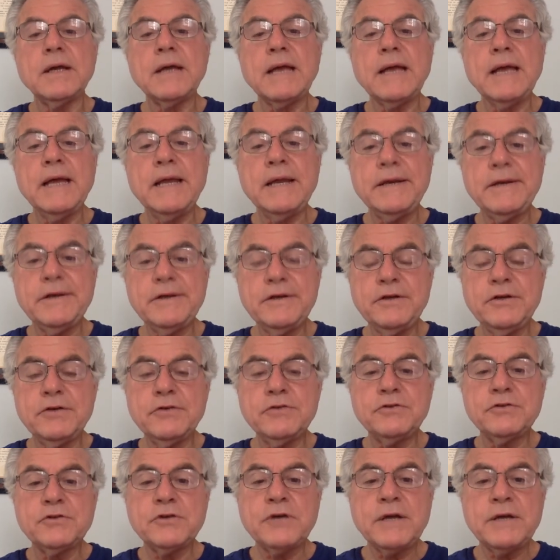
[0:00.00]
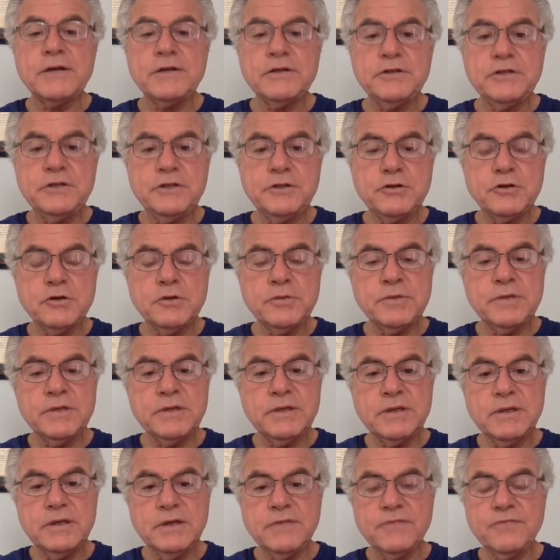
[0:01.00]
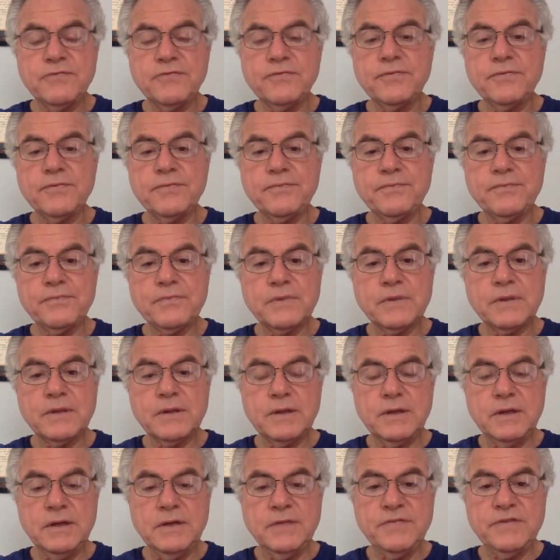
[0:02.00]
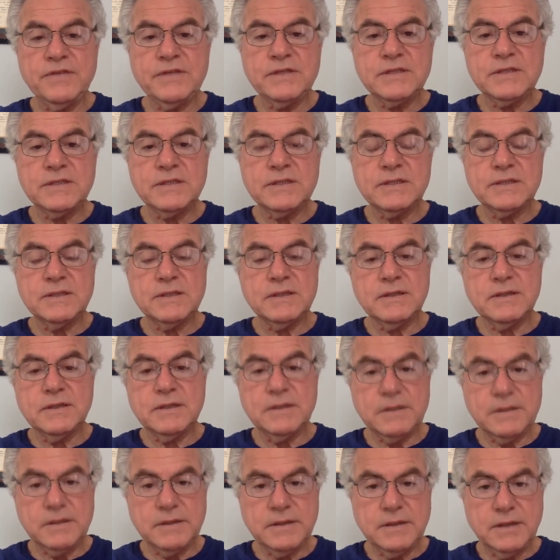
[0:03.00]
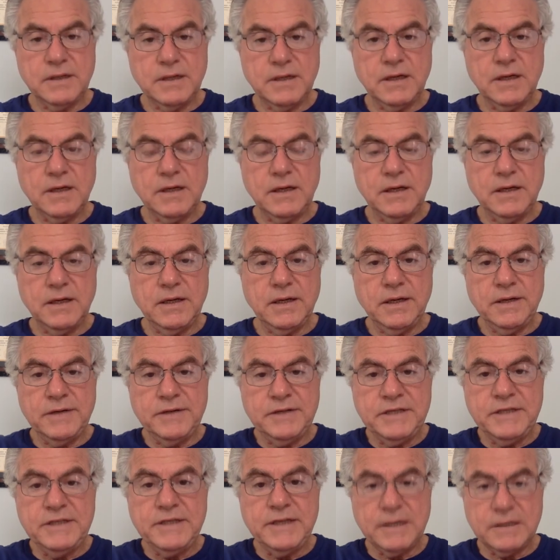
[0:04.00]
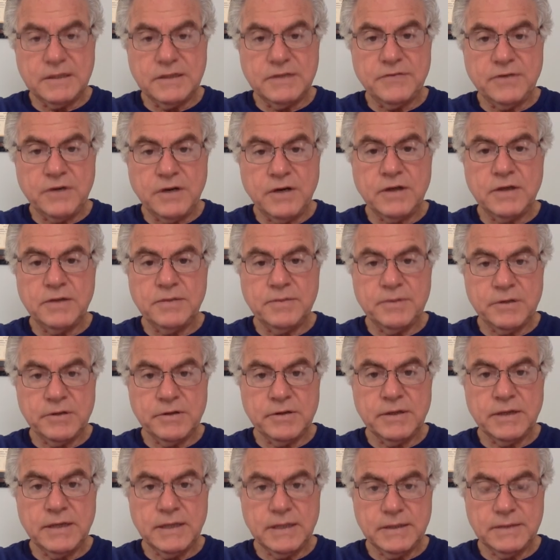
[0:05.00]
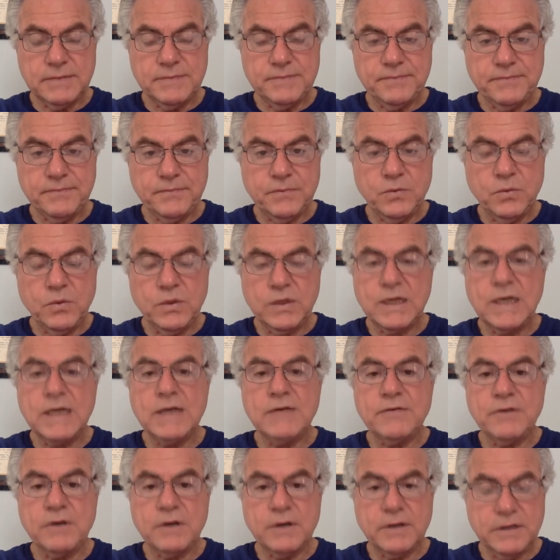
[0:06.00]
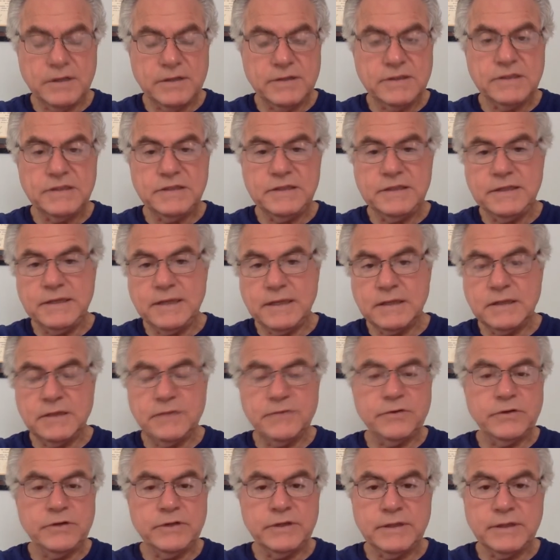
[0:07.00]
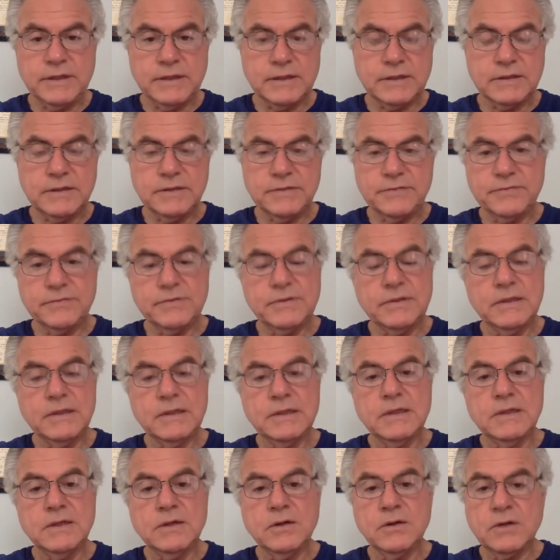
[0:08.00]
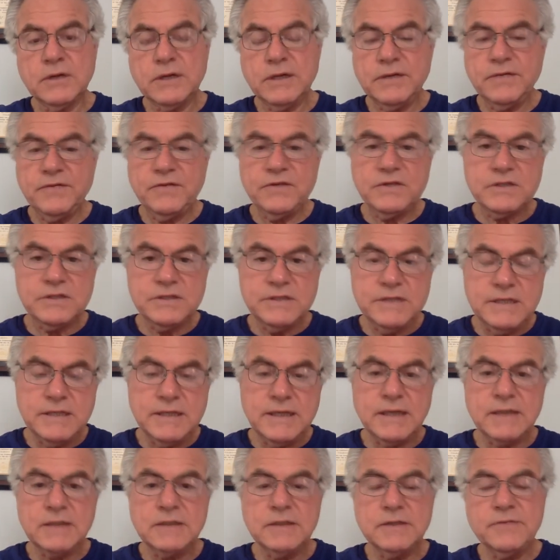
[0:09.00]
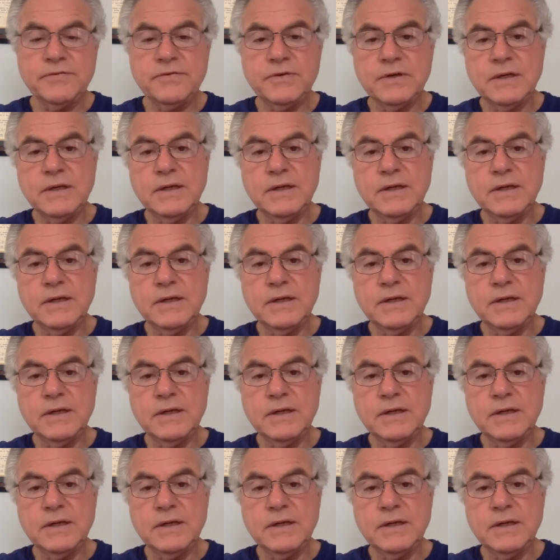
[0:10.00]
and you're trying to determine if it's a deductive argument or not, or what kind of argument, is it deductive or inductive? Okay, if it's deductive,